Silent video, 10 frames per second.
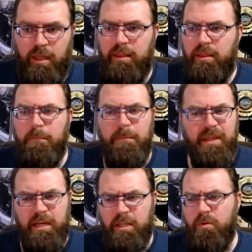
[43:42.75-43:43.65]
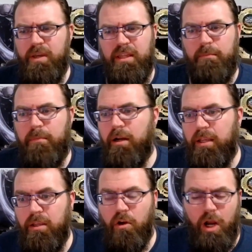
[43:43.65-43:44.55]
the minute you hit the
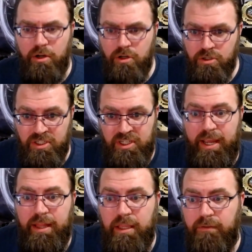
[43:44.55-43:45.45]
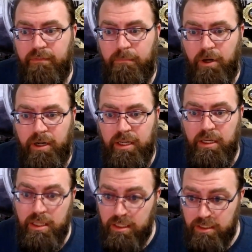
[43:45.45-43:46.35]
market, your understanding of the market
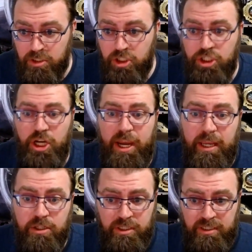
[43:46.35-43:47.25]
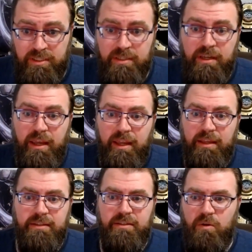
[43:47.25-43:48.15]
needs changes.
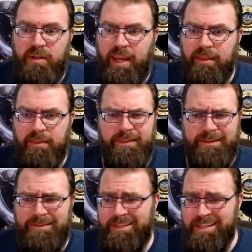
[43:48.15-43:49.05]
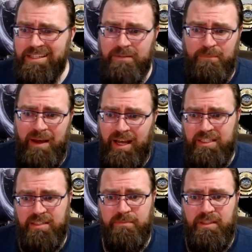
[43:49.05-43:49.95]
So take the least
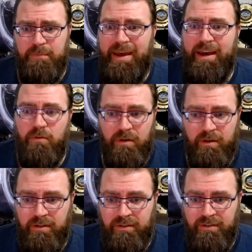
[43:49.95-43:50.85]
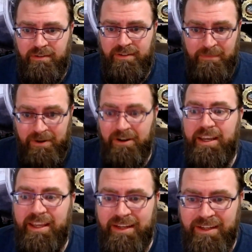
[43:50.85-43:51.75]
possible amount to
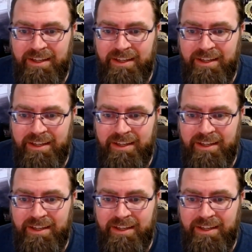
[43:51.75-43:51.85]
market.